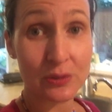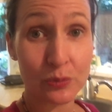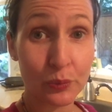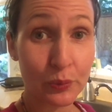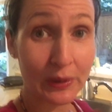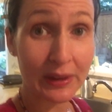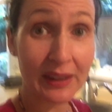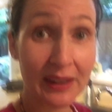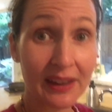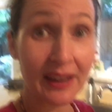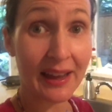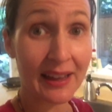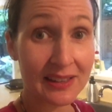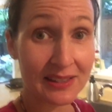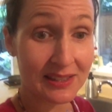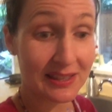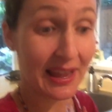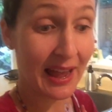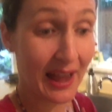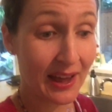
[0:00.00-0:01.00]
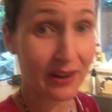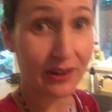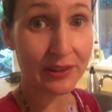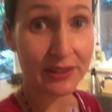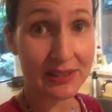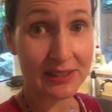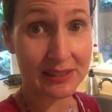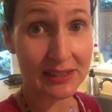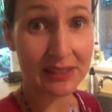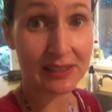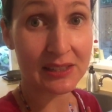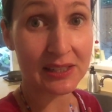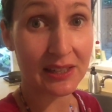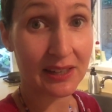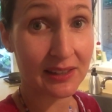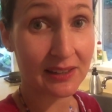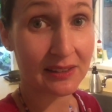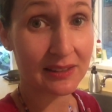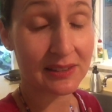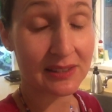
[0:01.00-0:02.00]
We as the adults need
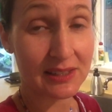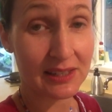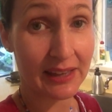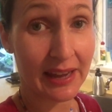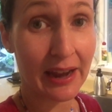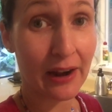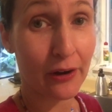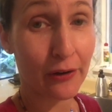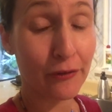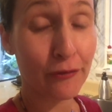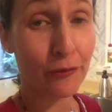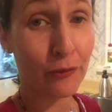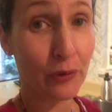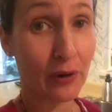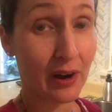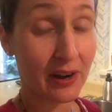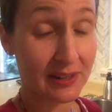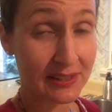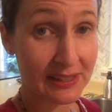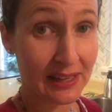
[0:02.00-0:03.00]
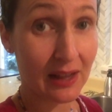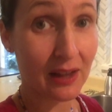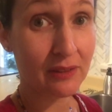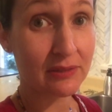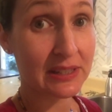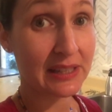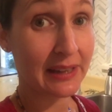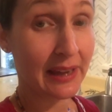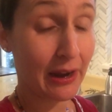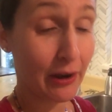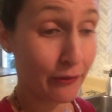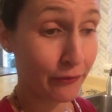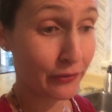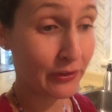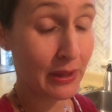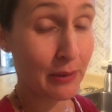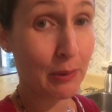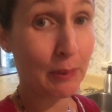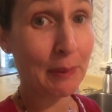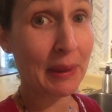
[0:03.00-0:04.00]
to care for ourselves and care for
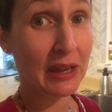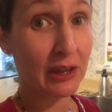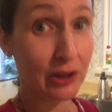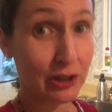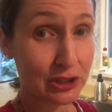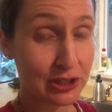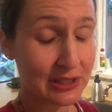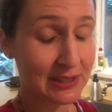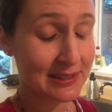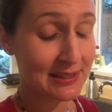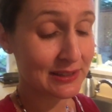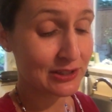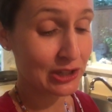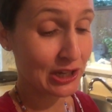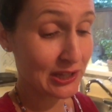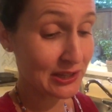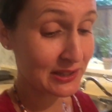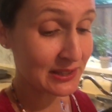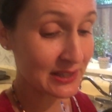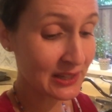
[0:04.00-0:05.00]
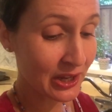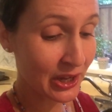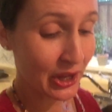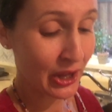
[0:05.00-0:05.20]
them and make good decisions.